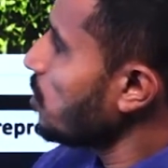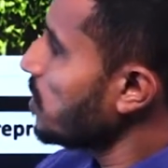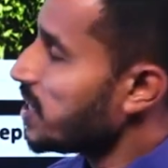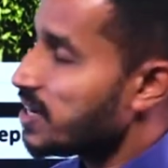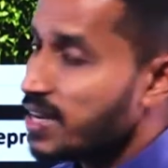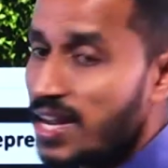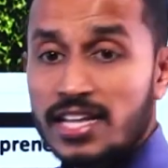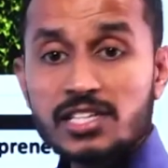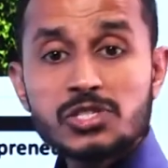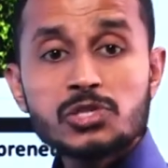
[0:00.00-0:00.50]
the
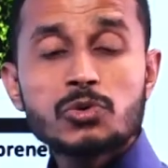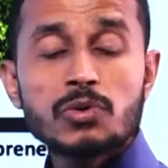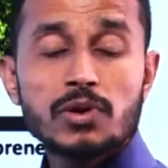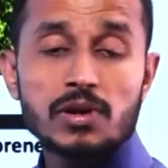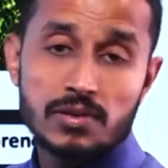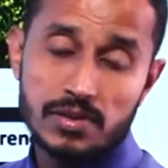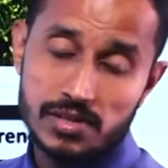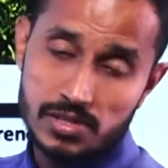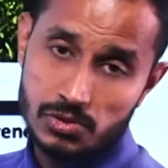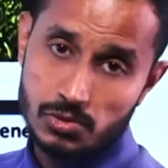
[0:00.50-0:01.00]
natural
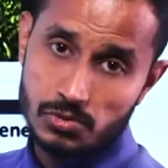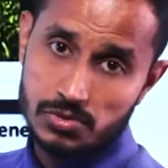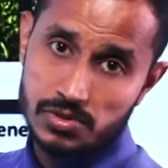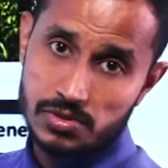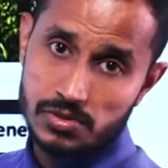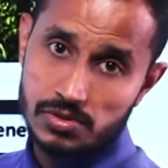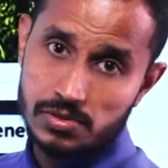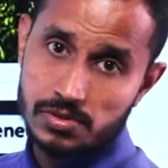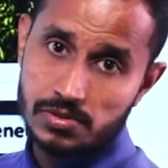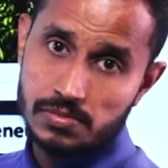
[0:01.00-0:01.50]

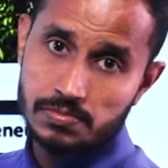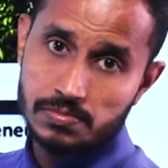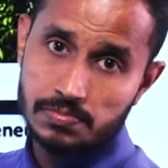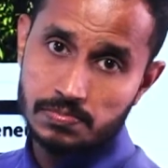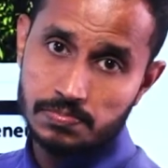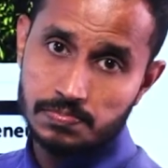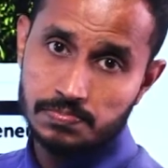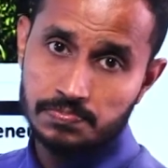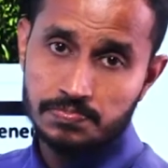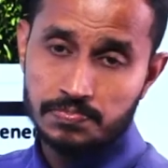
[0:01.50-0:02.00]
resources.
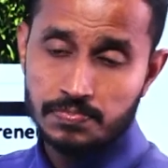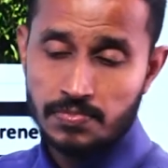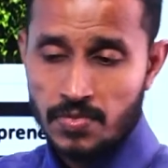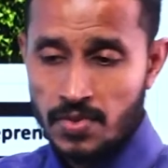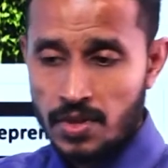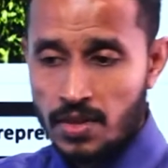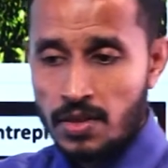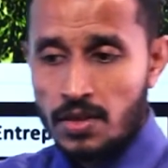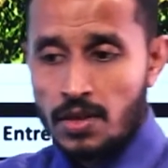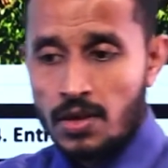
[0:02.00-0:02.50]

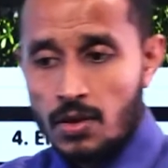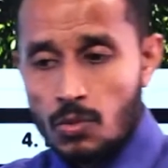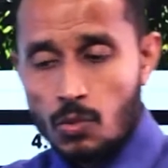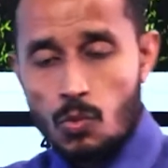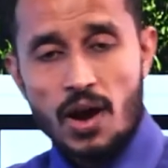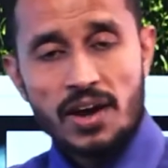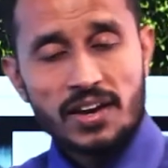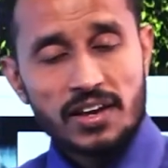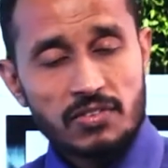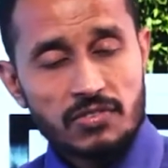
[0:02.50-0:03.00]

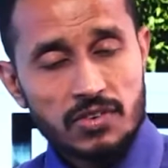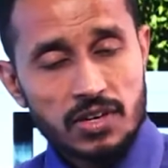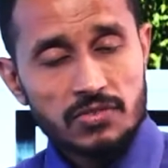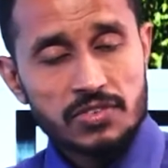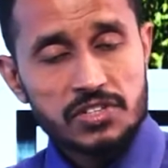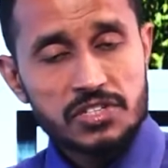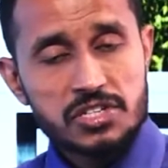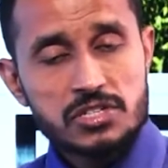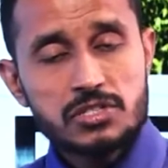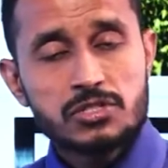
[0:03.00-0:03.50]
Whatever
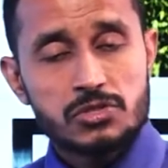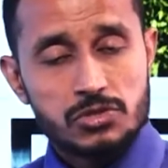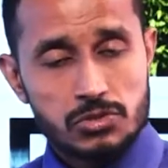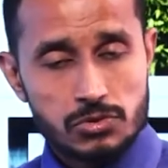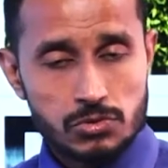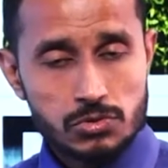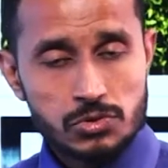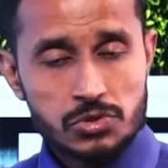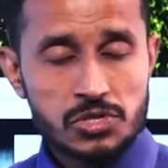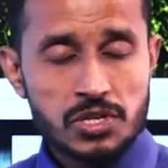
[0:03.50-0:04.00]
which is
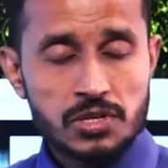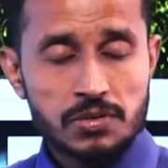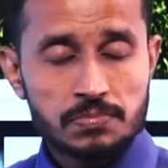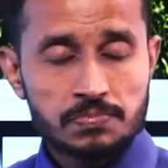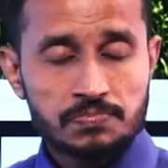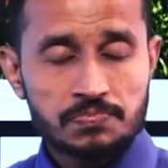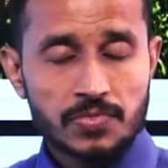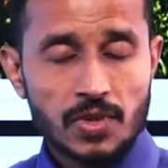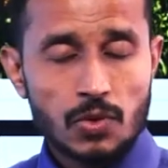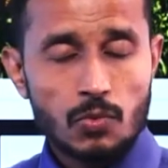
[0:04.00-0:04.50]
used,
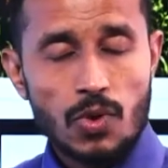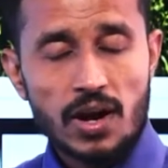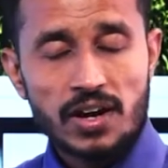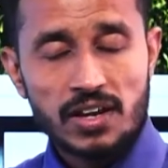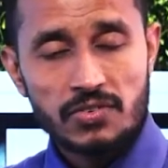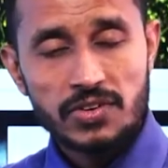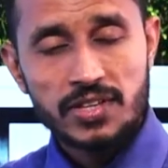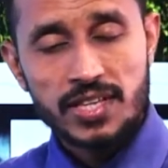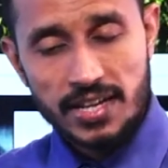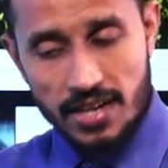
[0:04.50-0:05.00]

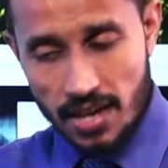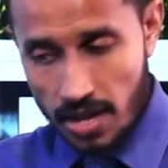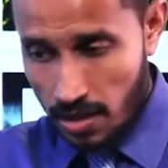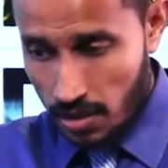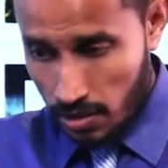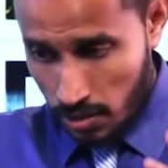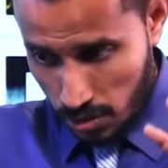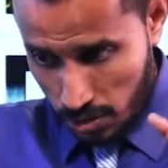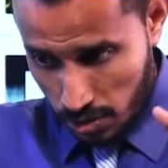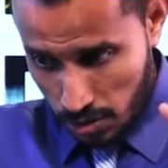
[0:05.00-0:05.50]
whatever that are
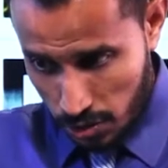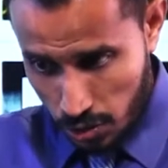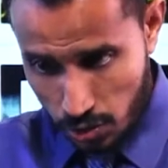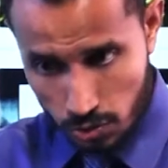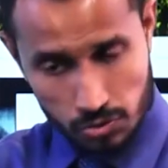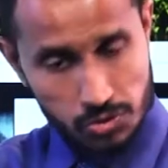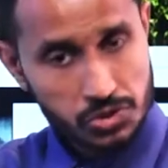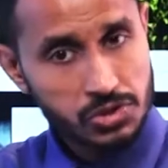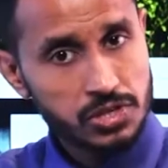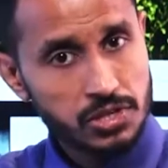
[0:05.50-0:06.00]

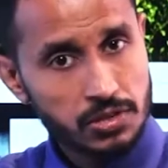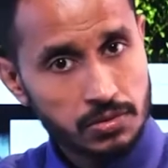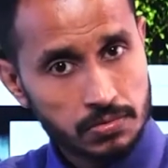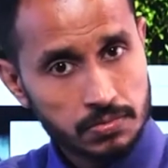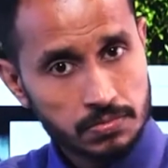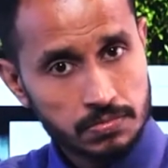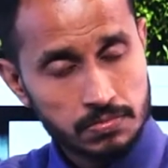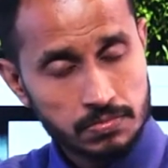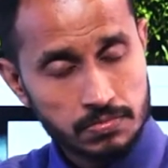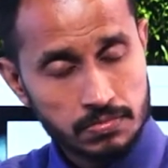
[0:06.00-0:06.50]
used
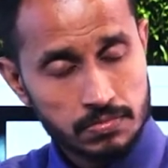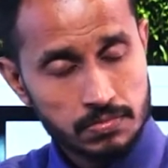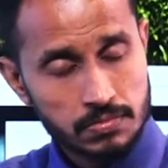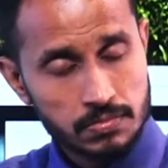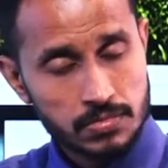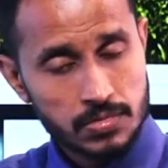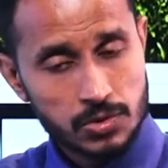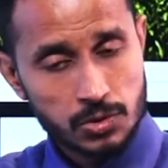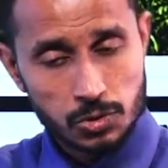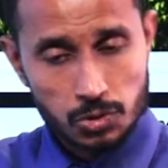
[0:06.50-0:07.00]

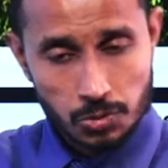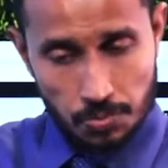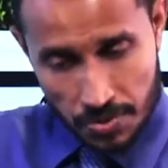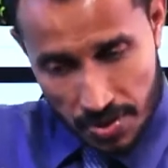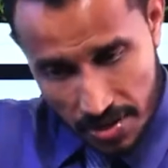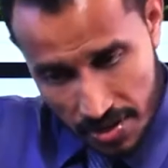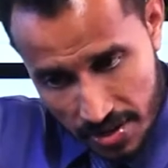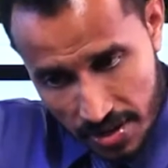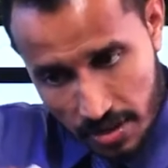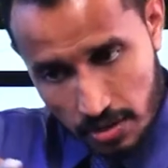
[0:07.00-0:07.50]
to
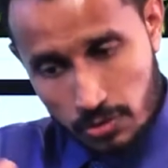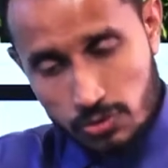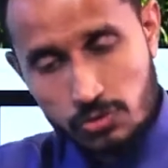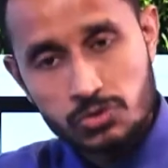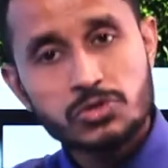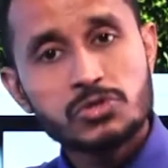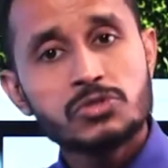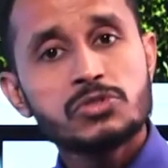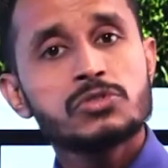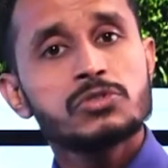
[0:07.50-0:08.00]

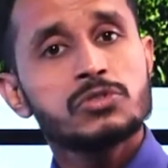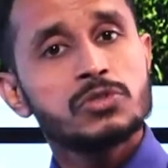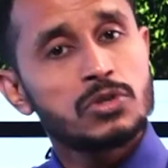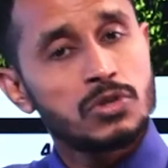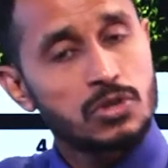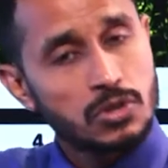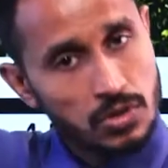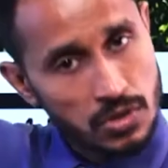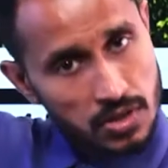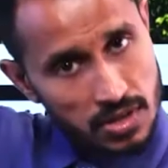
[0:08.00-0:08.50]
produce
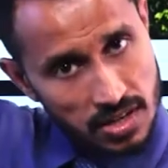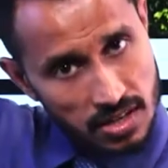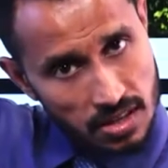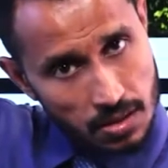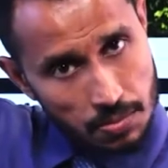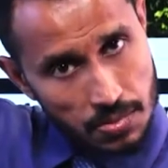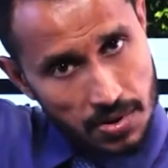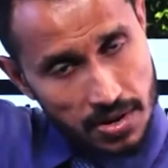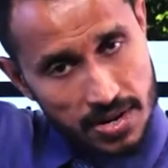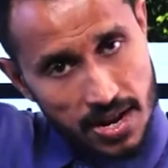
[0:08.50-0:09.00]
in the
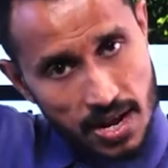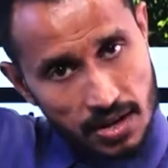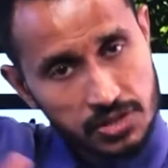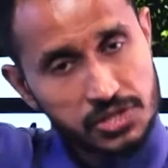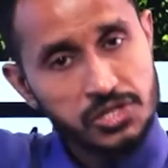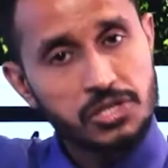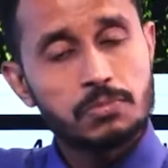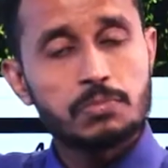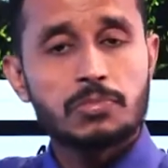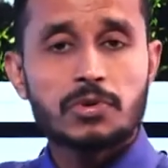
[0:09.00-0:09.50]

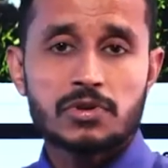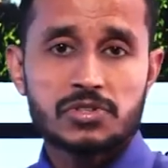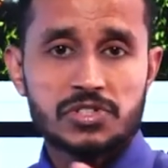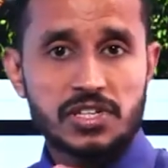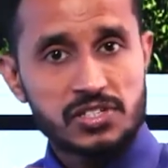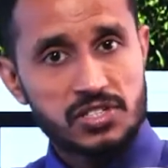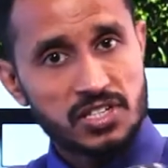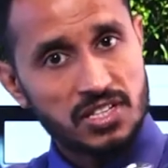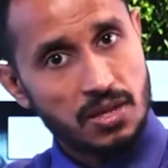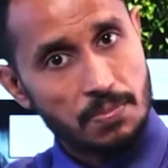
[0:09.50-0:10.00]
production
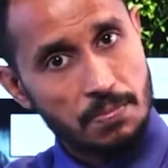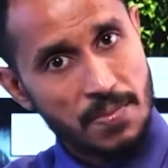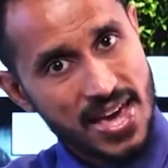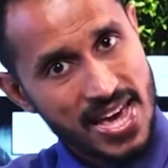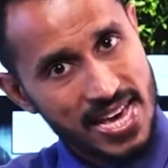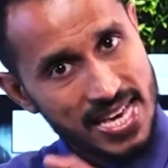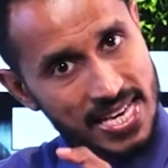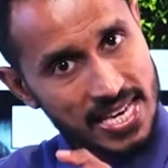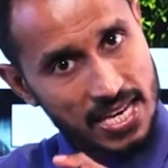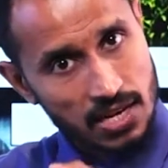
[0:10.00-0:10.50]
process, in the
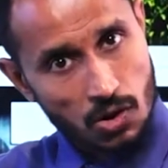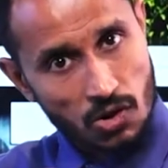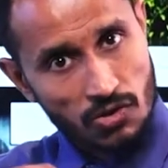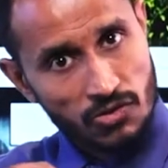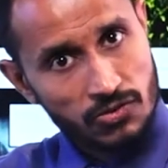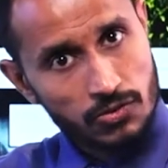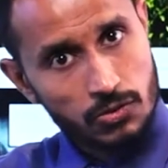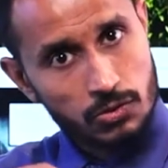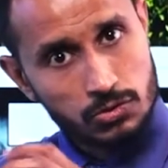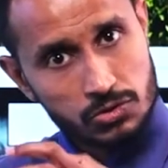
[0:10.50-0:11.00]
making of
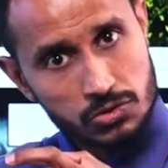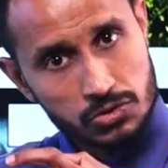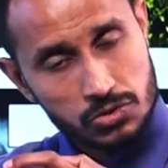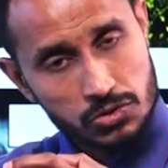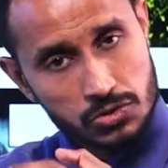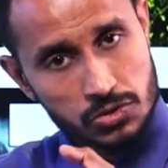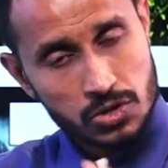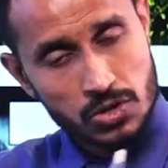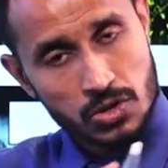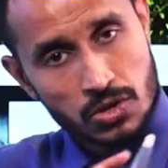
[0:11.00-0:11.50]

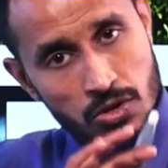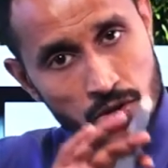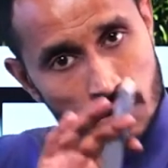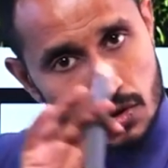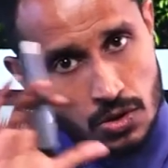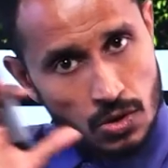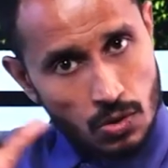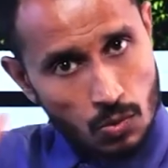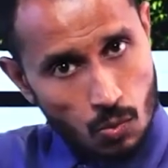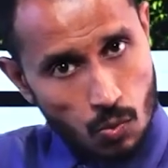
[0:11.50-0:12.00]
goods,
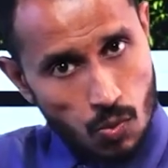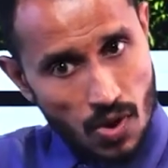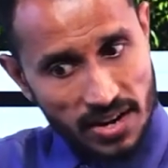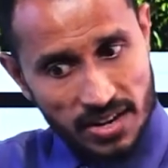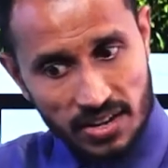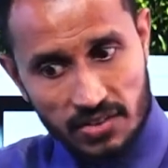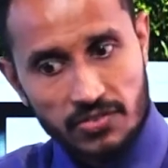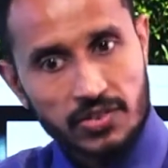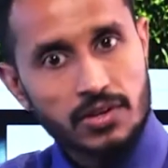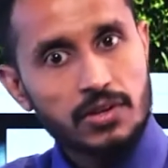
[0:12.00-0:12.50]

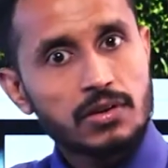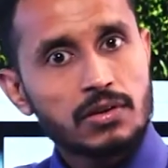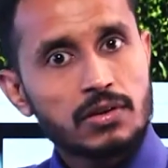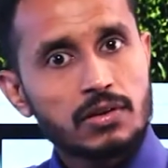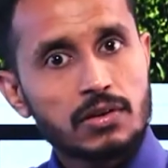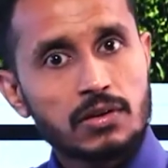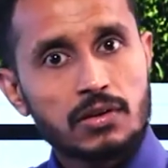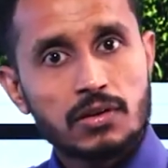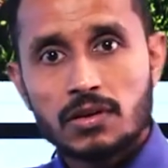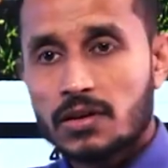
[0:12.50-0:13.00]
whatever
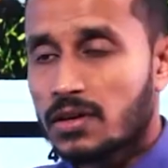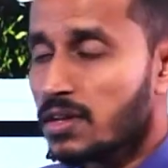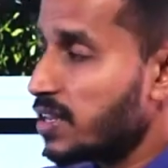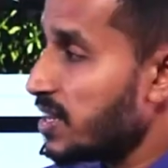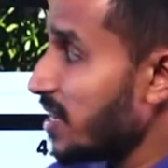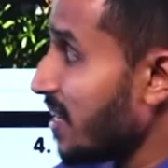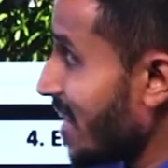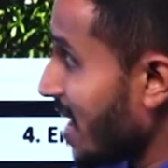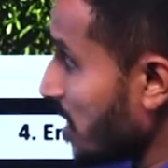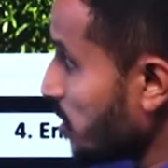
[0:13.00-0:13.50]

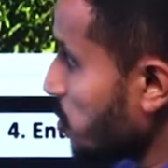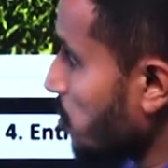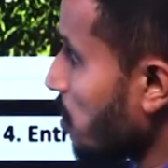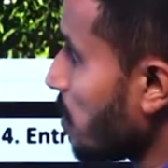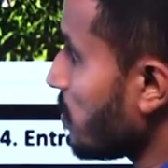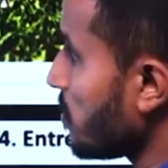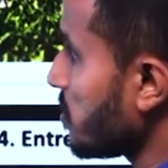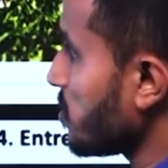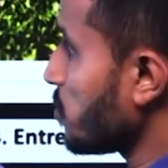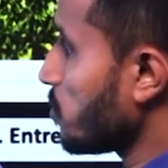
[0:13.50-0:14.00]
natural
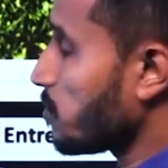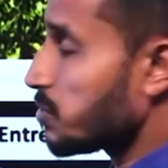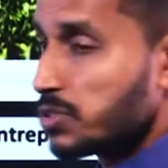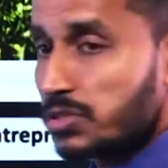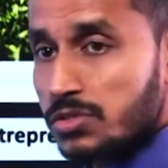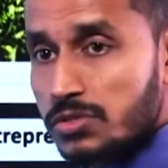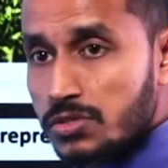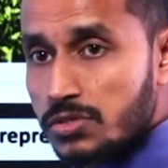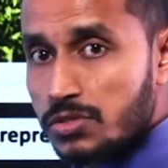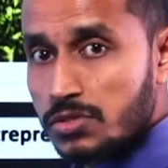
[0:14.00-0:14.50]

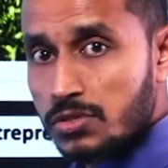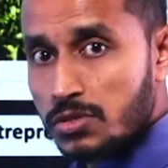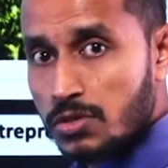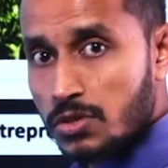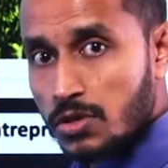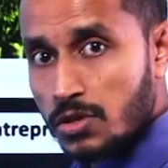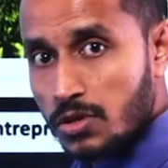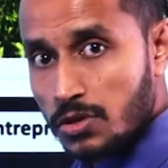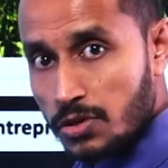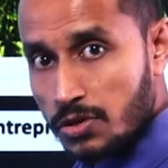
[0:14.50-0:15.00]
resources
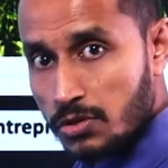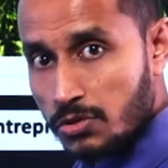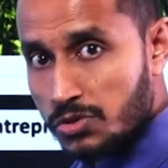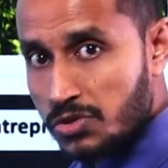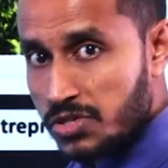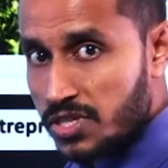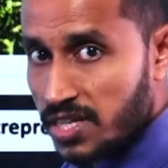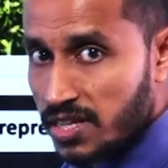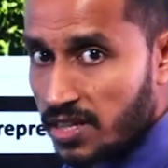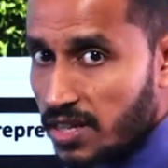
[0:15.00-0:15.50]

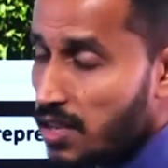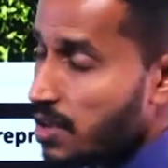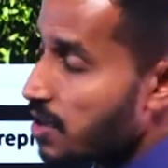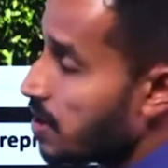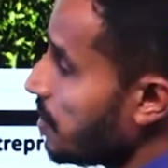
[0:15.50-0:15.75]
used in the